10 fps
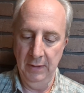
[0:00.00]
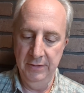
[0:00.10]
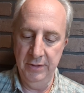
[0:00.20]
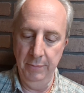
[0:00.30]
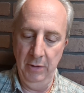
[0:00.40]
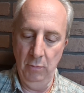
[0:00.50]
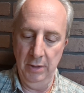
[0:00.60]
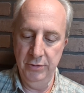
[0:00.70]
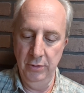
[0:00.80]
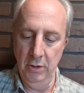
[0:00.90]
Cimorene
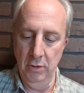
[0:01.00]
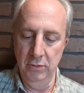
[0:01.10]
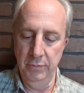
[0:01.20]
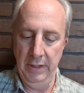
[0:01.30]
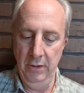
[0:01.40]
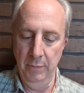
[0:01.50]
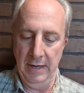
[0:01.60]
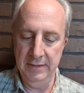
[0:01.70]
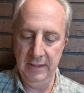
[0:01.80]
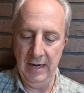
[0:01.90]
watched her go, swinging her
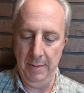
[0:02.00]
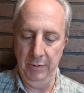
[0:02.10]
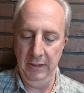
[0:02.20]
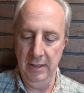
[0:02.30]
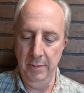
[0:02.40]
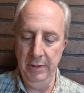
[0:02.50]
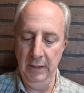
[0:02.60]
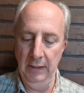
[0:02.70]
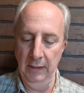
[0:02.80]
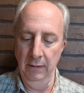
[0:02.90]
basket happily and humming a
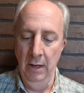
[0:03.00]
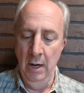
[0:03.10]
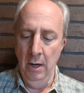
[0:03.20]
little,